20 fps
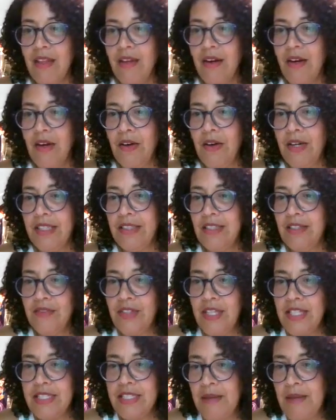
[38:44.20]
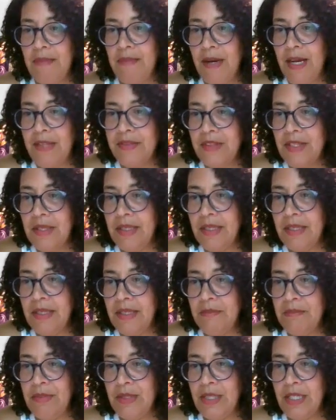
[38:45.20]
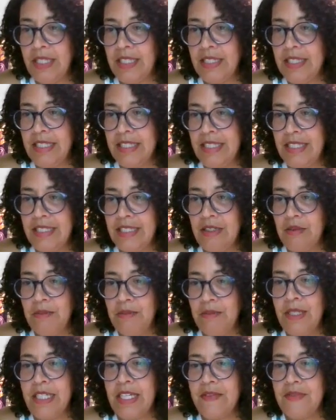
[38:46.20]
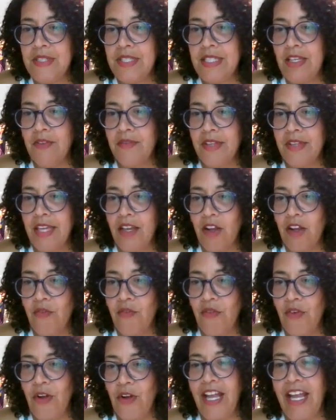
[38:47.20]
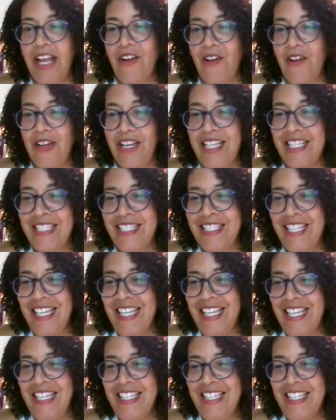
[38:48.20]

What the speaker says: Oh, I love this. I bought the book, The Little Book of Self-Care for Aries,